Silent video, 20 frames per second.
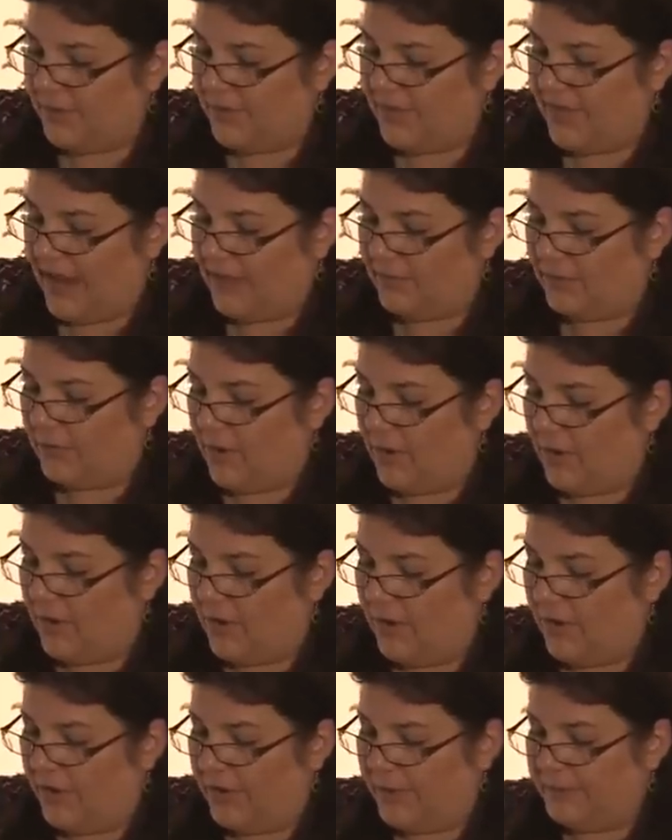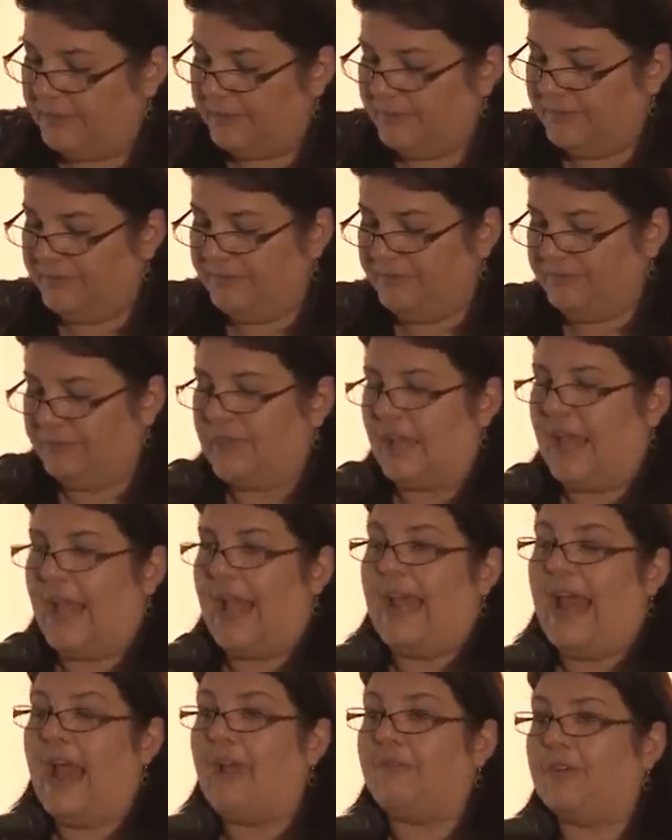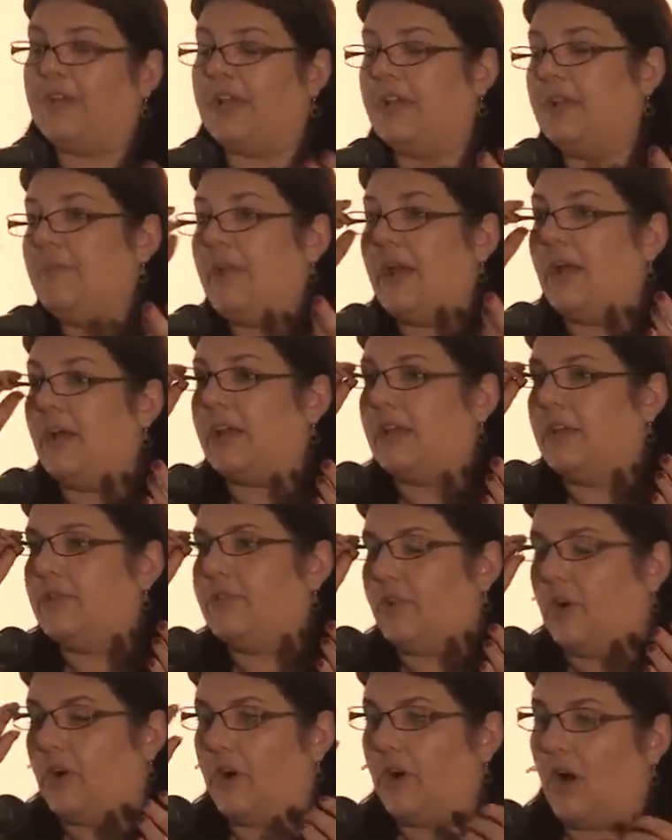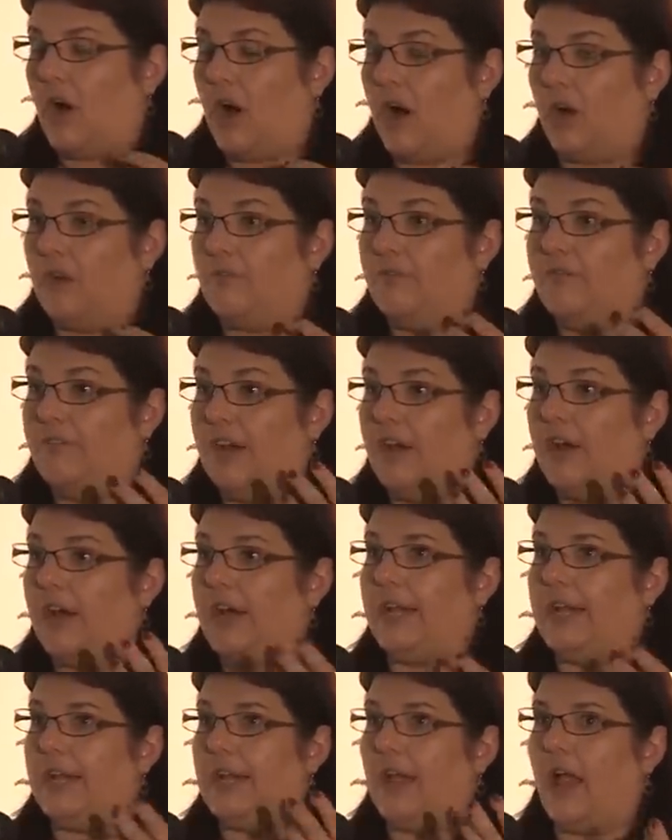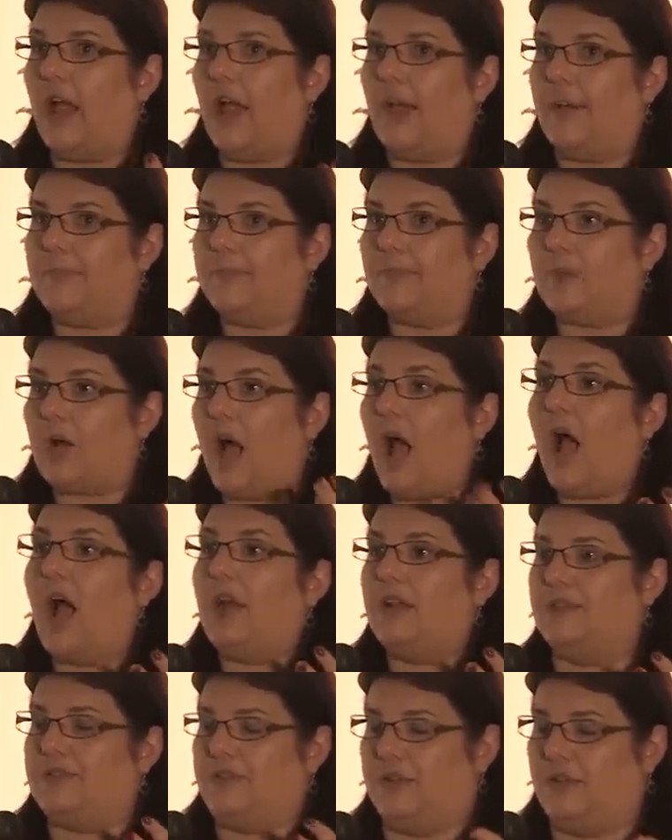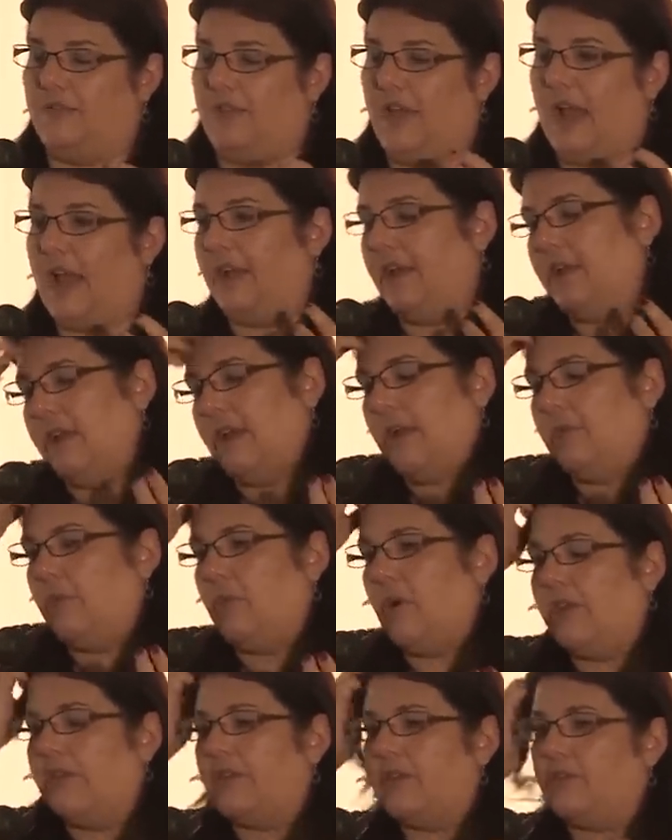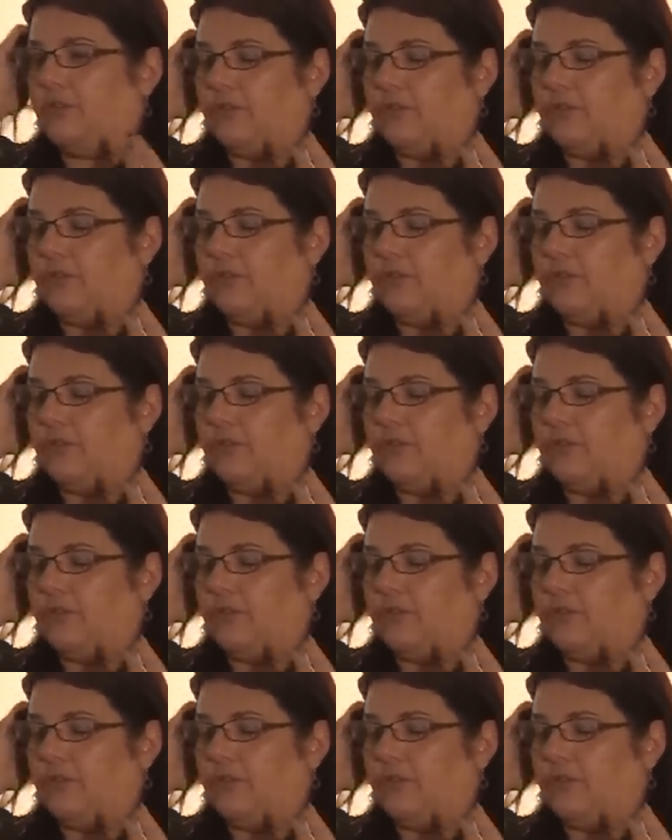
with that role. And African Americans are, are very um, cognizant of that. And, and one of those